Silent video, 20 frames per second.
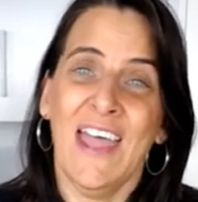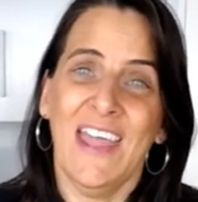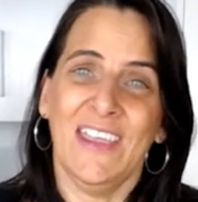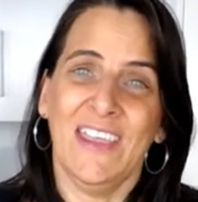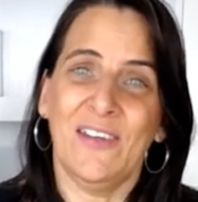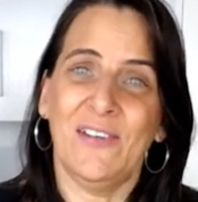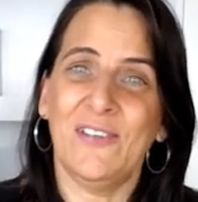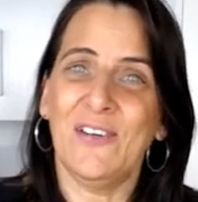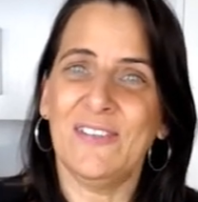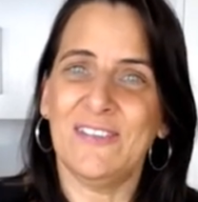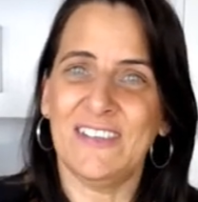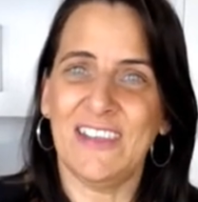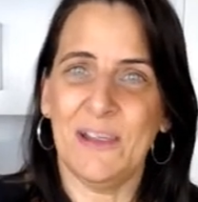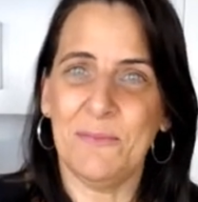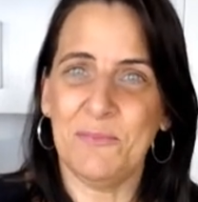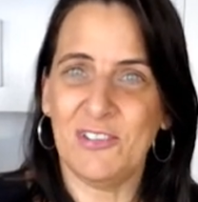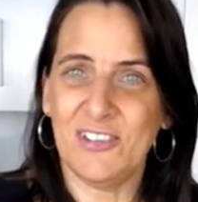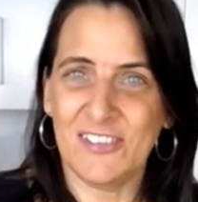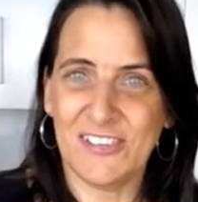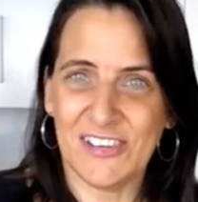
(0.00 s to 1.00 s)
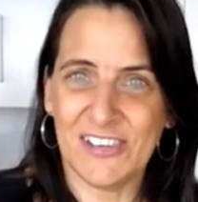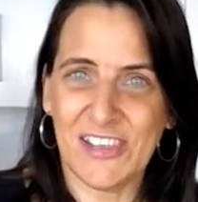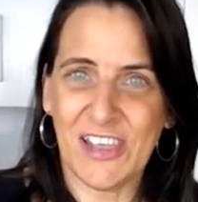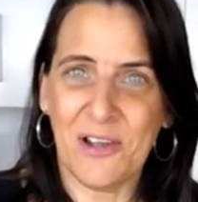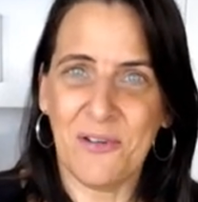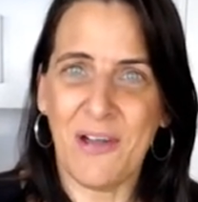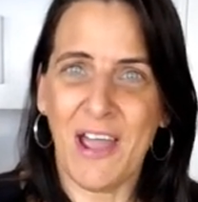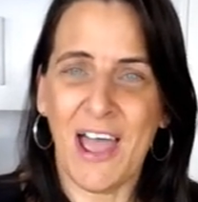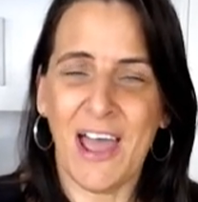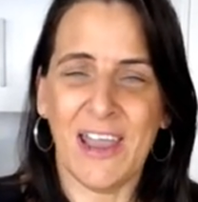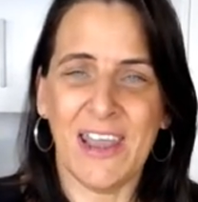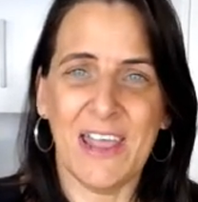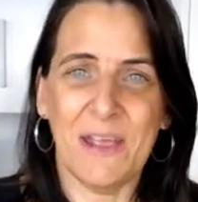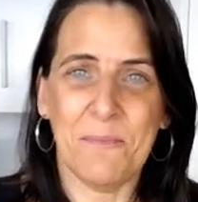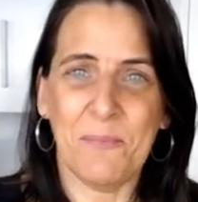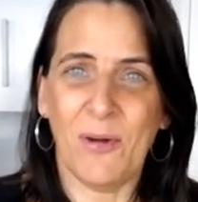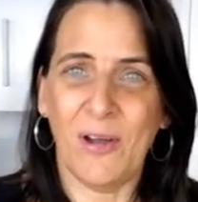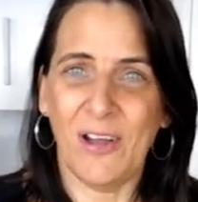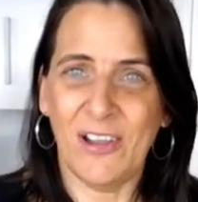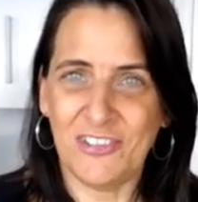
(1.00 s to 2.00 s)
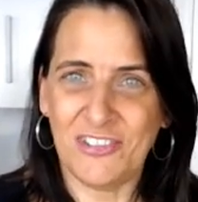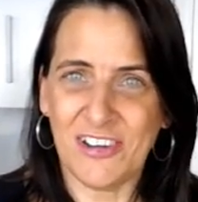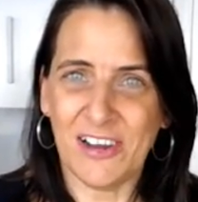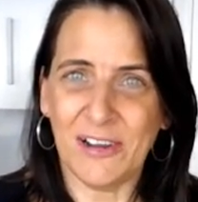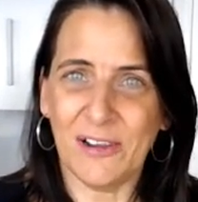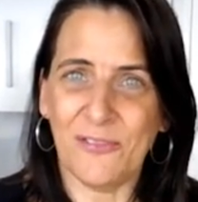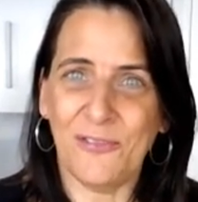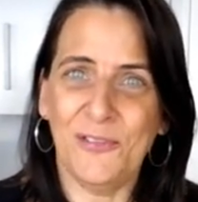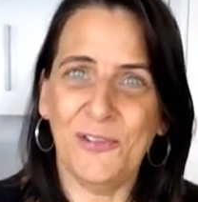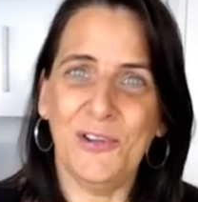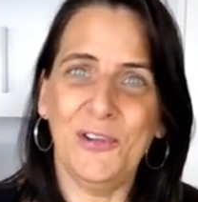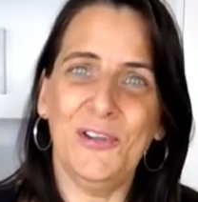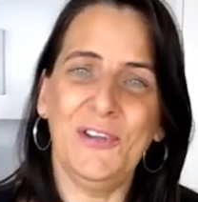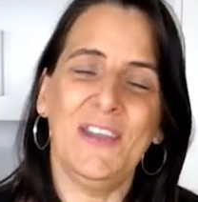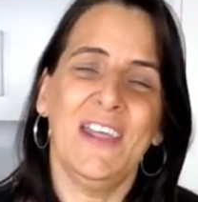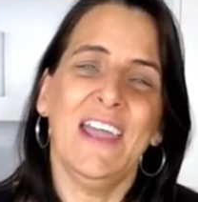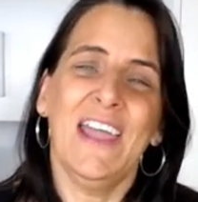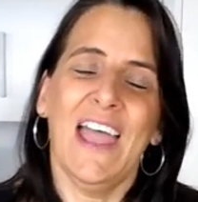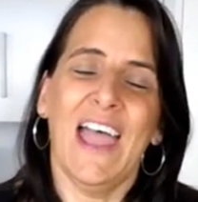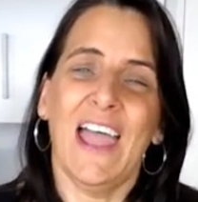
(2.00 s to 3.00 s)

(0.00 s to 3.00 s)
you're not tempted to go out and buy junk food,